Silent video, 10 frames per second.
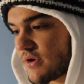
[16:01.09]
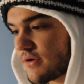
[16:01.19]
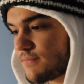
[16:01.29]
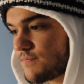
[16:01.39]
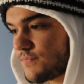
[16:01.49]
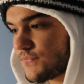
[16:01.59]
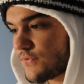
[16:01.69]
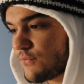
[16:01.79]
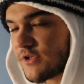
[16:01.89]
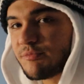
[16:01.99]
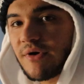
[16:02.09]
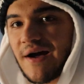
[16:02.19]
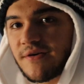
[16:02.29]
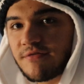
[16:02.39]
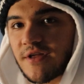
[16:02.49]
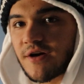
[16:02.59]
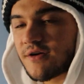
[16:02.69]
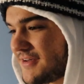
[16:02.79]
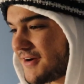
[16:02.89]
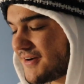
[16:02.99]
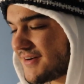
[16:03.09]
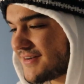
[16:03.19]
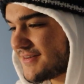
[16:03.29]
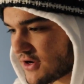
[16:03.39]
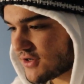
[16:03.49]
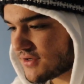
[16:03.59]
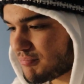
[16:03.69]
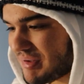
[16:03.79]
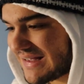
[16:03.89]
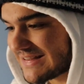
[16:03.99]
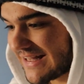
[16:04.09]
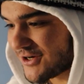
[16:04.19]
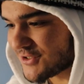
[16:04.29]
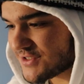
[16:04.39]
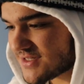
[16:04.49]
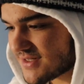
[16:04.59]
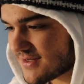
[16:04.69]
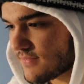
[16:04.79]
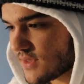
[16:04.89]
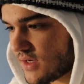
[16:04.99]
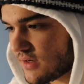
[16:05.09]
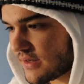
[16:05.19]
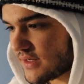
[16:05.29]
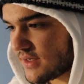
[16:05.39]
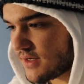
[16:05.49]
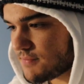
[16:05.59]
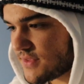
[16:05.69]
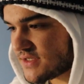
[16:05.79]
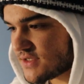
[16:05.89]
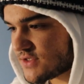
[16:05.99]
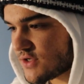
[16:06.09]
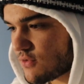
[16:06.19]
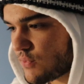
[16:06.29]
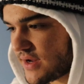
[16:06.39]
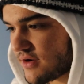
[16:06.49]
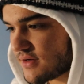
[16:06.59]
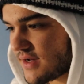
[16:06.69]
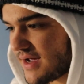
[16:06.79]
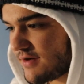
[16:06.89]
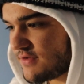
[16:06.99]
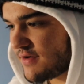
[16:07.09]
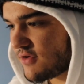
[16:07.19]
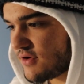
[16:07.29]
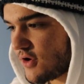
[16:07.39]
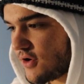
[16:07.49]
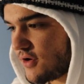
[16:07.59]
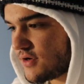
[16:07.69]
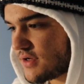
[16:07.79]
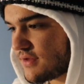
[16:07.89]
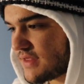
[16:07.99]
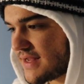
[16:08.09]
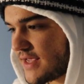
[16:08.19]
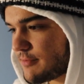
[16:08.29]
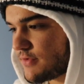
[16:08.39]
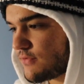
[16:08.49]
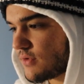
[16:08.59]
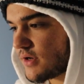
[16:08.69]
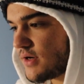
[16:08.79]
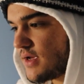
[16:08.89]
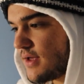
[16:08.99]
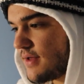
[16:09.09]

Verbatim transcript: were really proud of their big letters. Alright, this is so weird. I've never heard that name before.